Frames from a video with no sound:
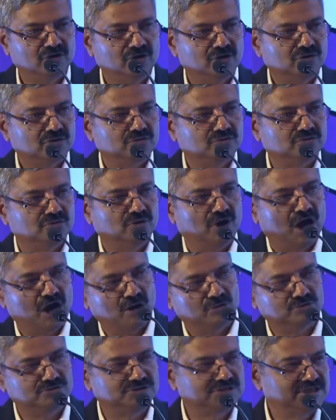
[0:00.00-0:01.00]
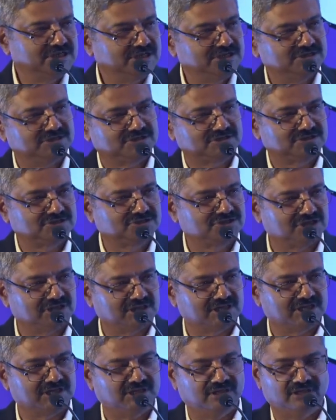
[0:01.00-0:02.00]
to house these
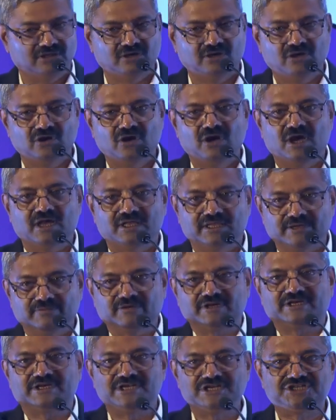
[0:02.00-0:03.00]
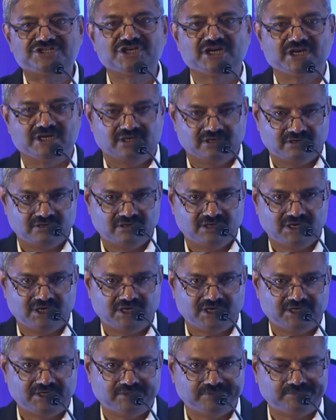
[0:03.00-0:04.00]
children. They were teaching
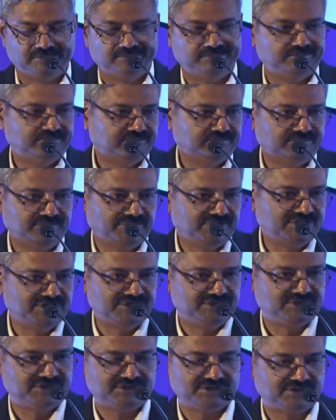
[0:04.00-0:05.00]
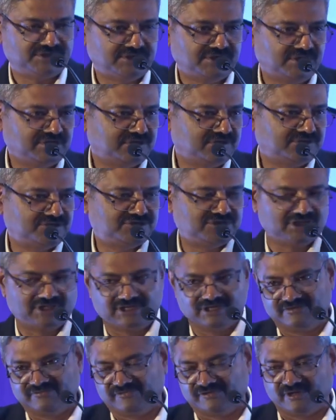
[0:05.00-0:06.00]
these
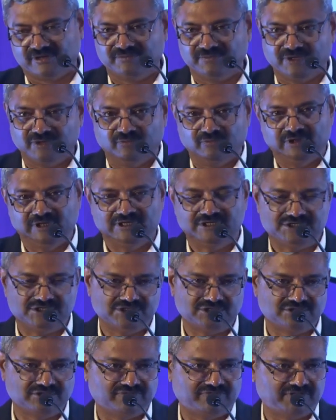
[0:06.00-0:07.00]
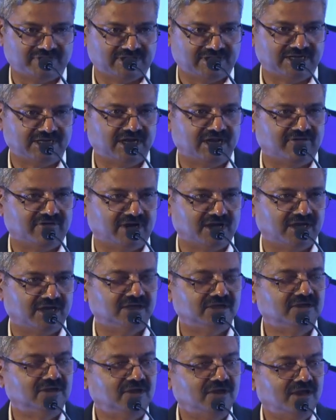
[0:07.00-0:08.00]
children from the villages of Yarandavana.
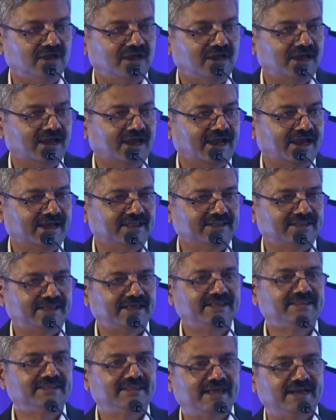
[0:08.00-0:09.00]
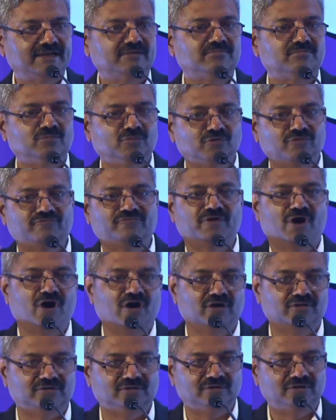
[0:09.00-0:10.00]
And then that moved
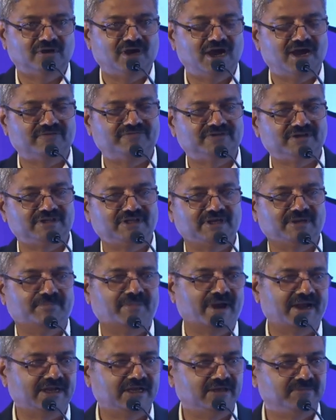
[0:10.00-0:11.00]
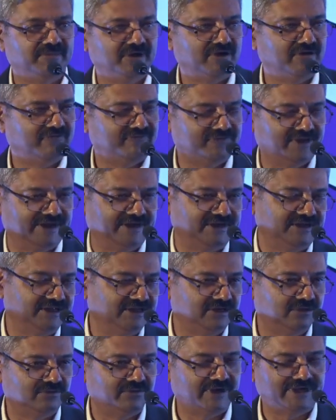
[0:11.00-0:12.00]
on after the pandemic of
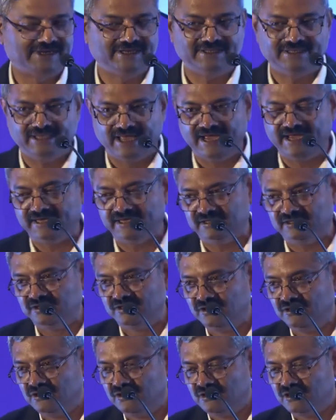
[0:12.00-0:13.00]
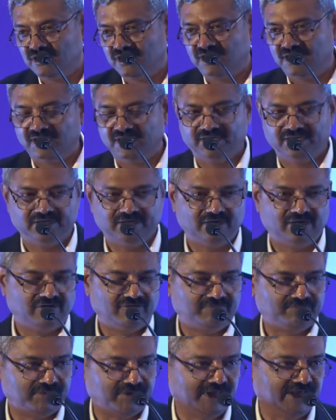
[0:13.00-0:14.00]
1929 of
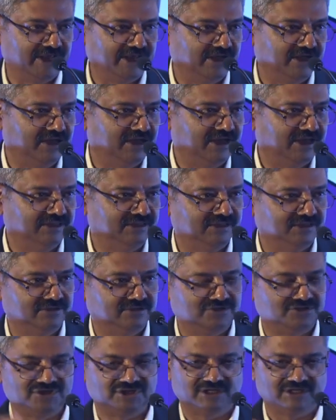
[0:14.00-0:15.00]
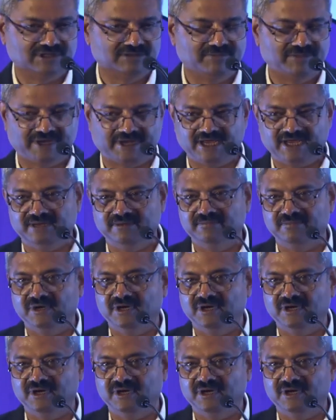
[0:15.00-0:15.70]
plague, and children became